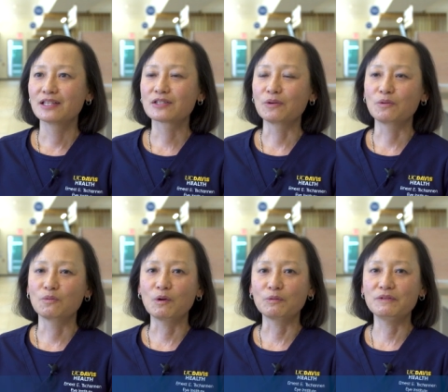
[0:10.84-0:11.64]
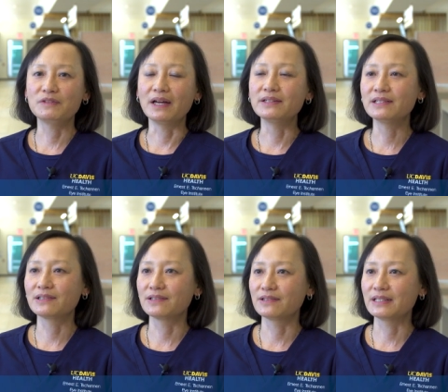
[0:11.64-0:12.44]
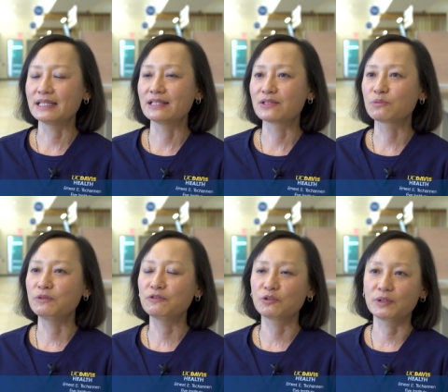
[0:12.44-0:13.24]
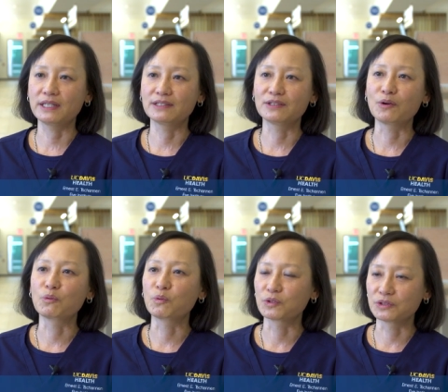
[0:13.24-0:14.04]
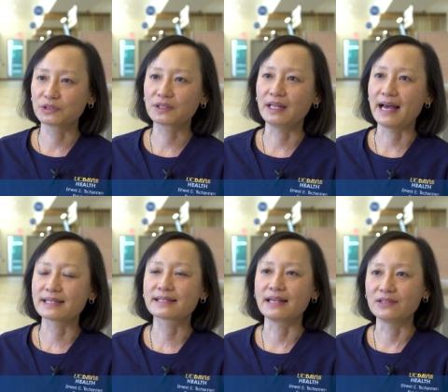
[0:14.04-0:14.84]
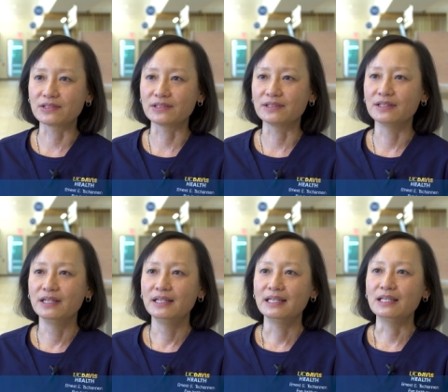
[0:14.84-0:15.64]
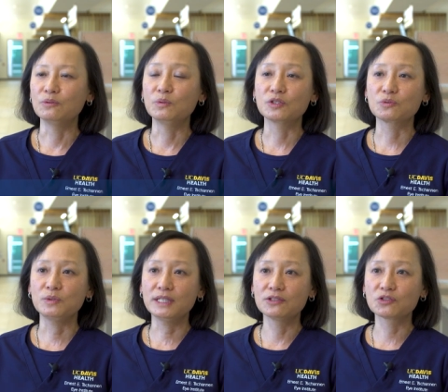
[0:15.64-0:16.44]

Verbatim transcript: So what we've done here is we've created a world-class center in which we can